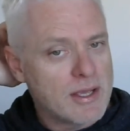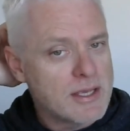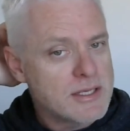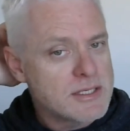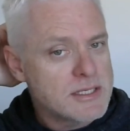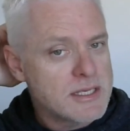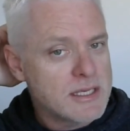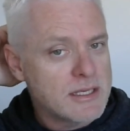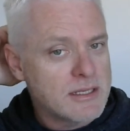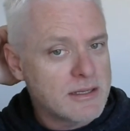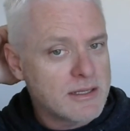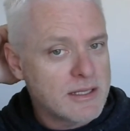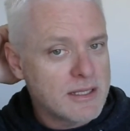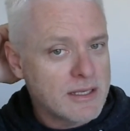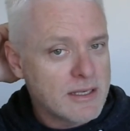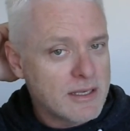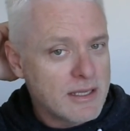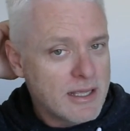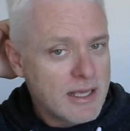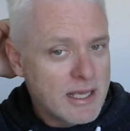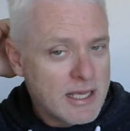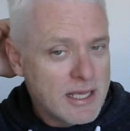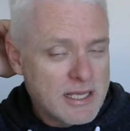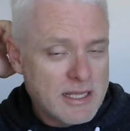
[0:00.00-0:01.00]
areas
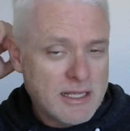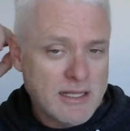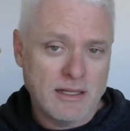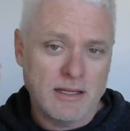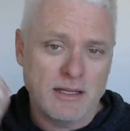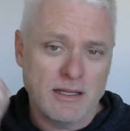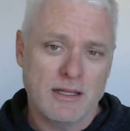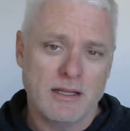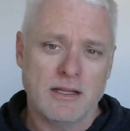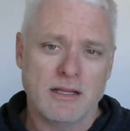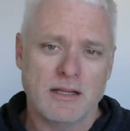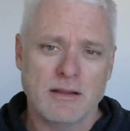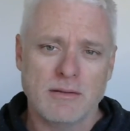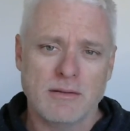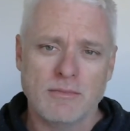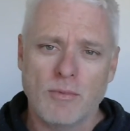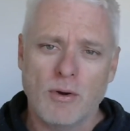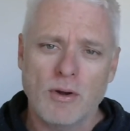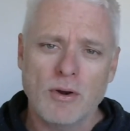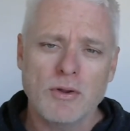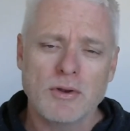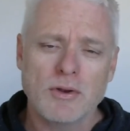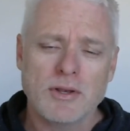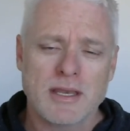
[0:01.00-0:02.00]
that
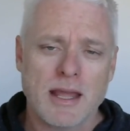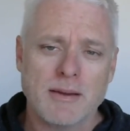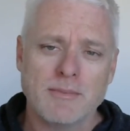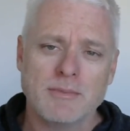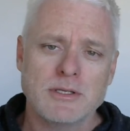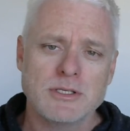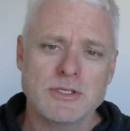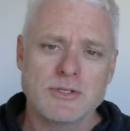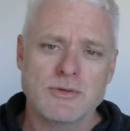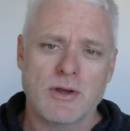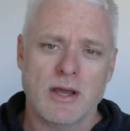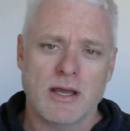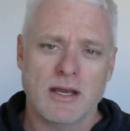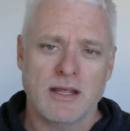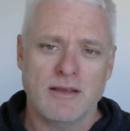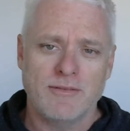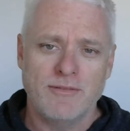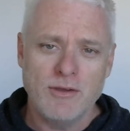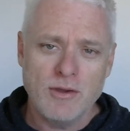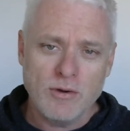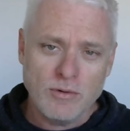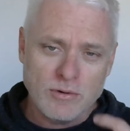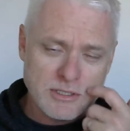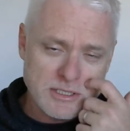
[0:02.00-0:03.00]
why not demonstrate?